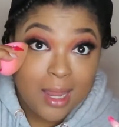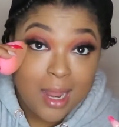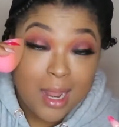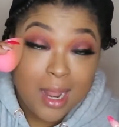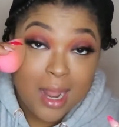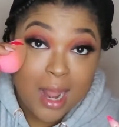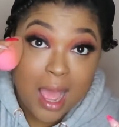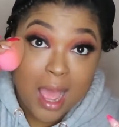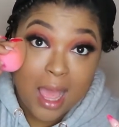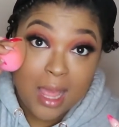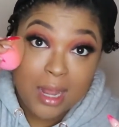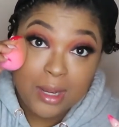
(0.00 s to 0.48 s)

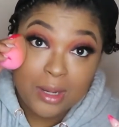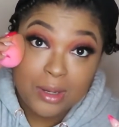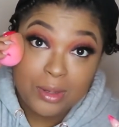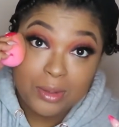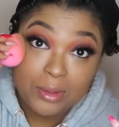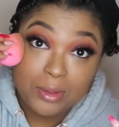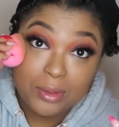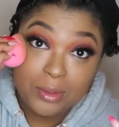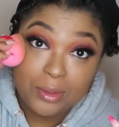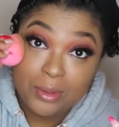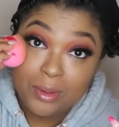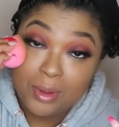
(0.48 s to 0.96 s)
not
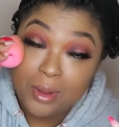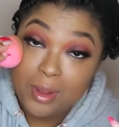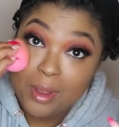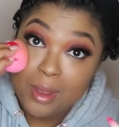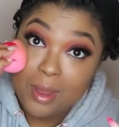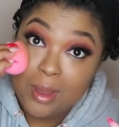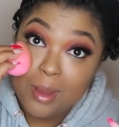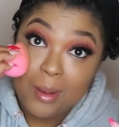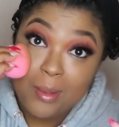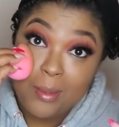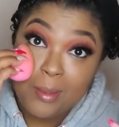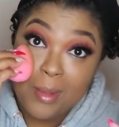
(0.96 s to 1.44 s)
do
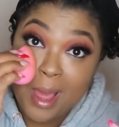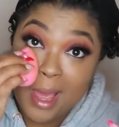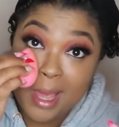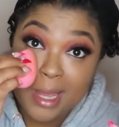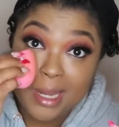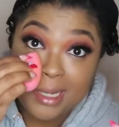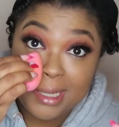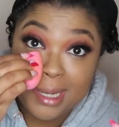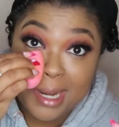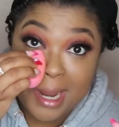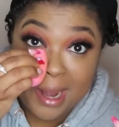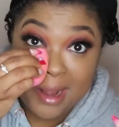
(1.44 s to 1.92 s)
my
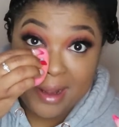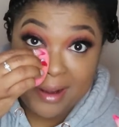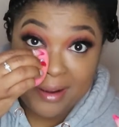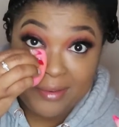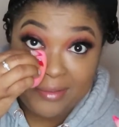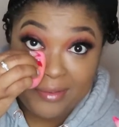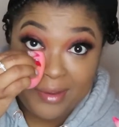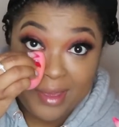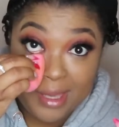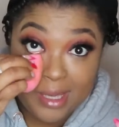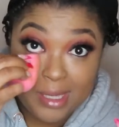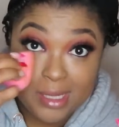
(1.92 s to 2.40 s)

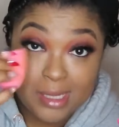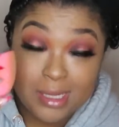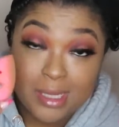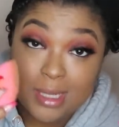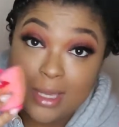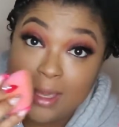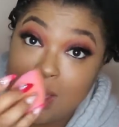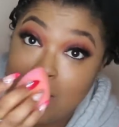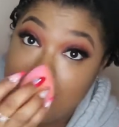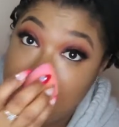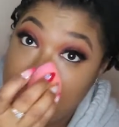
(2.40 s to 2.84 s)
entire face.